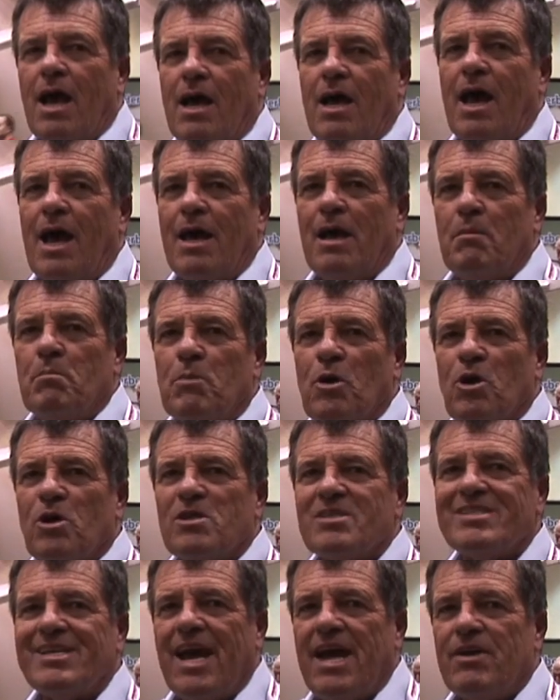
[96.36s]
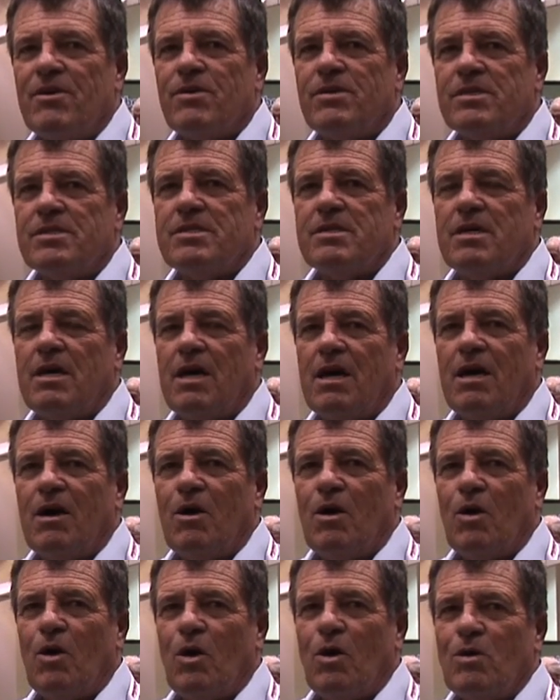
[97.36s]
Hi, I'm Burl Sanders,
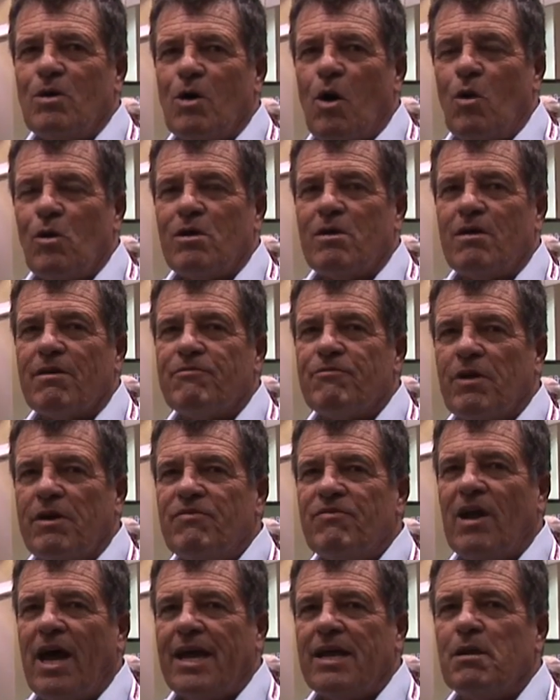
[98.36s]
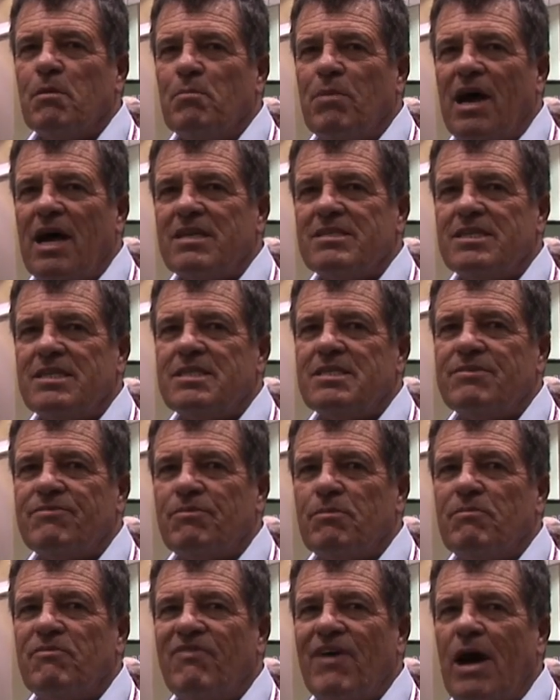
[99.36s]
uh, owner of Free Flight Composites,
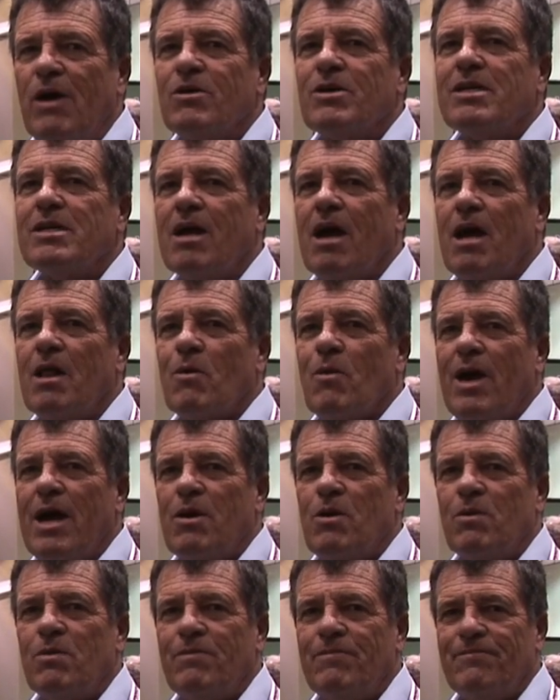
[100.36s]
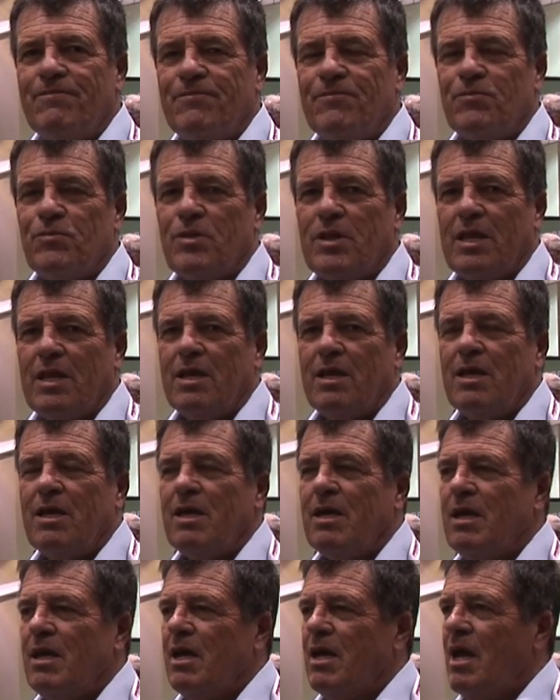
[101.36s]
Falcon, Colorado.
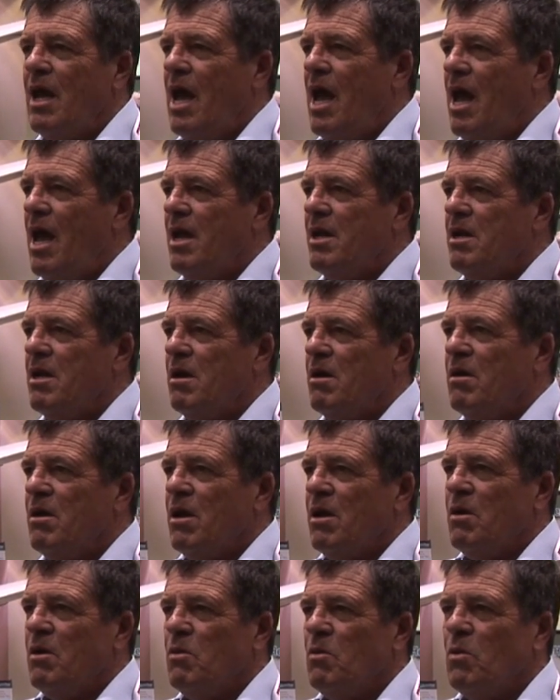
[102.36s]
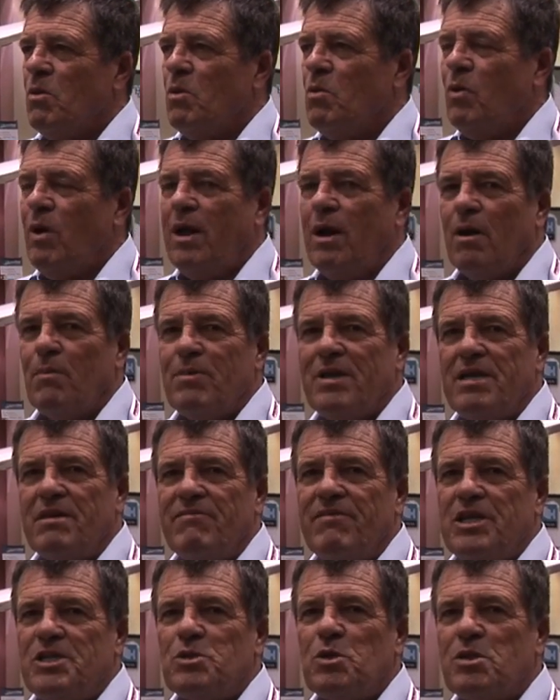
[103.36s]
And uh, we help
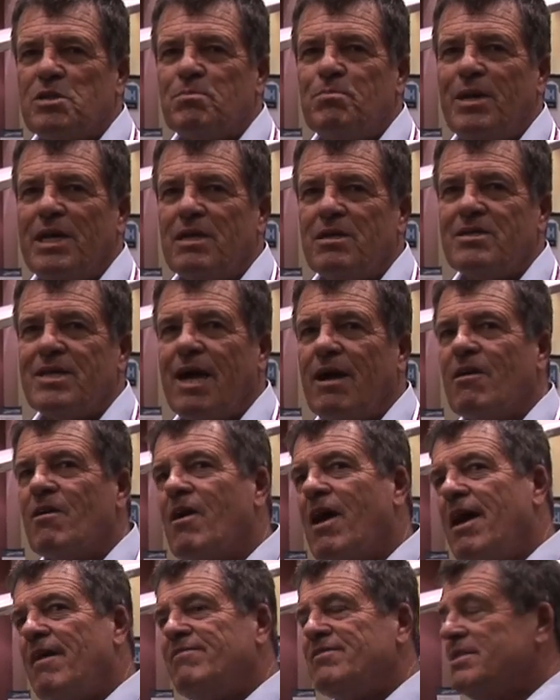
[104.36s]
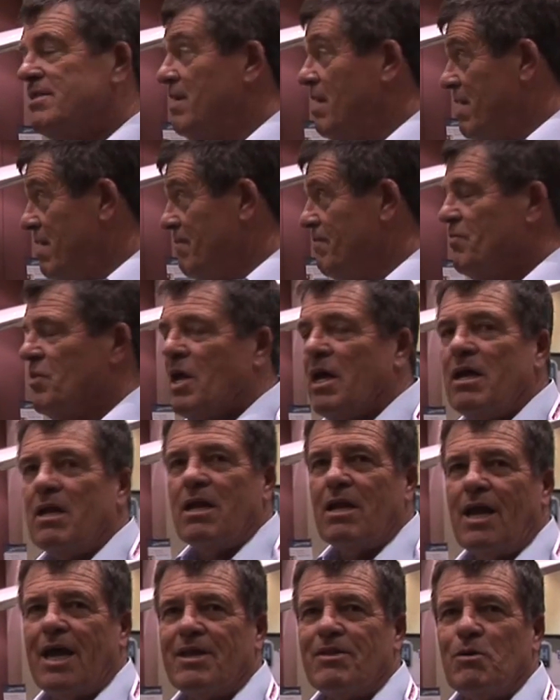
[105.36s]
individuals build aircrafts
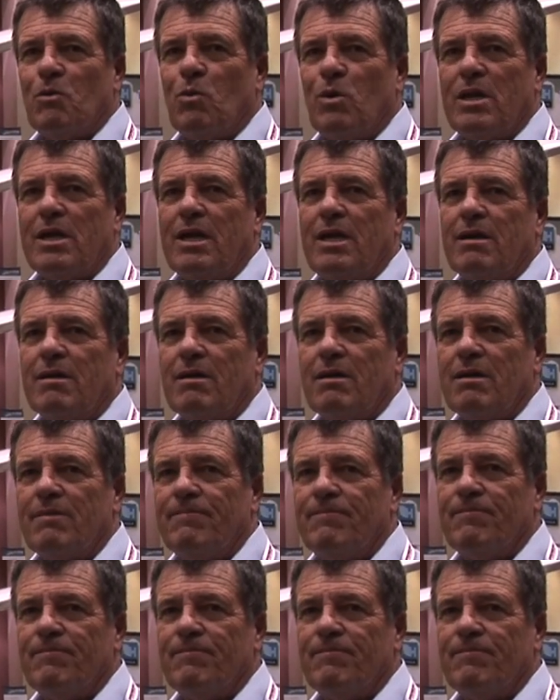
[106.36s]
like the one here.